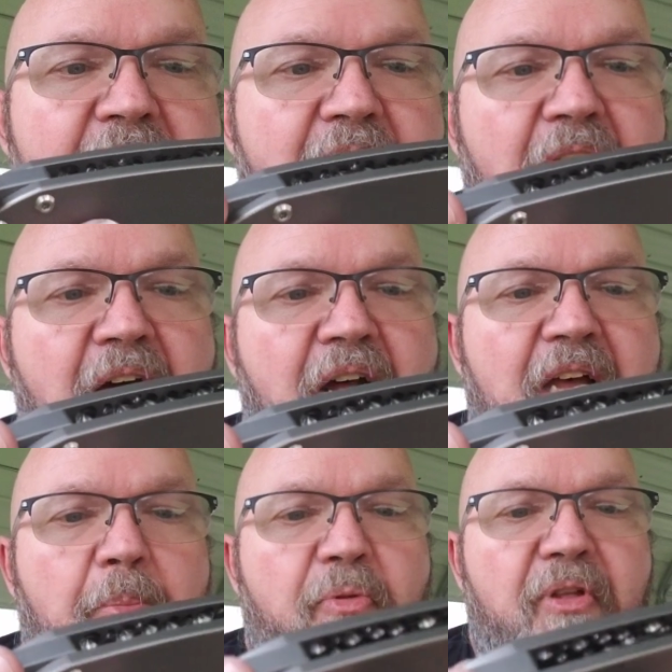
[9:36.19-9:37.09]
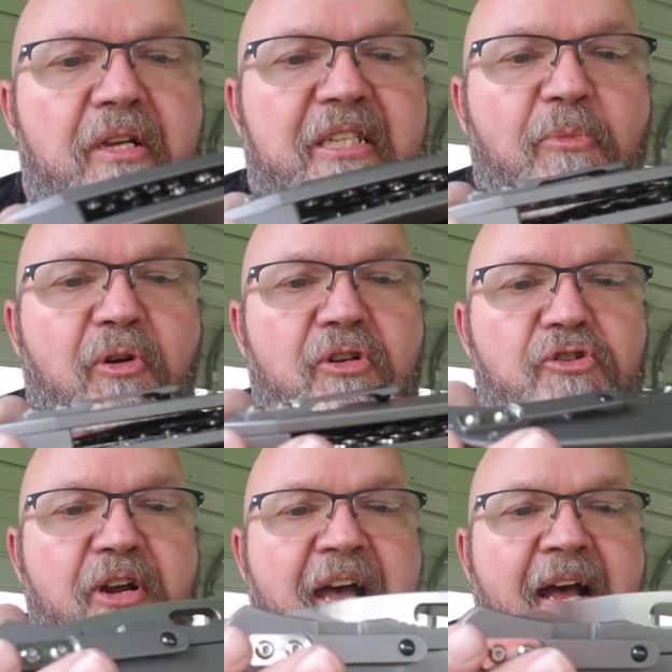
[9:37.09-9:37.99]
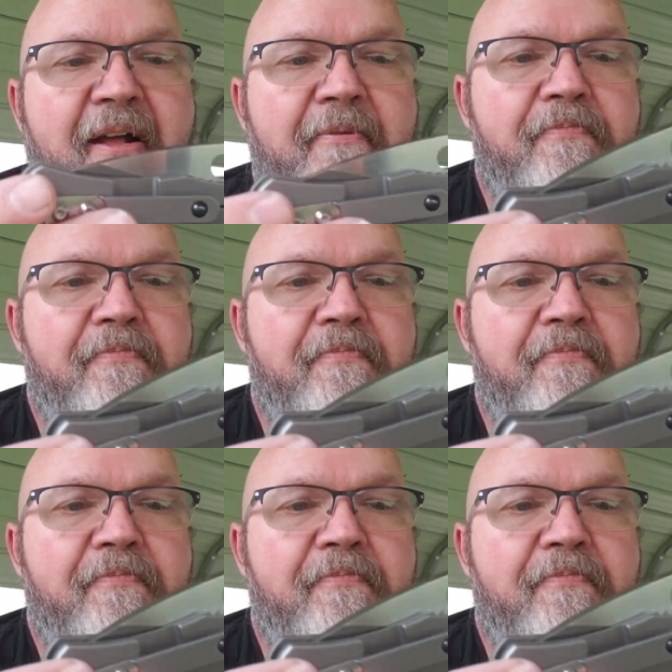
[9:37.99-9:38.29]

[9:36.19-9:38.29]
I got a couple things I'm going to try.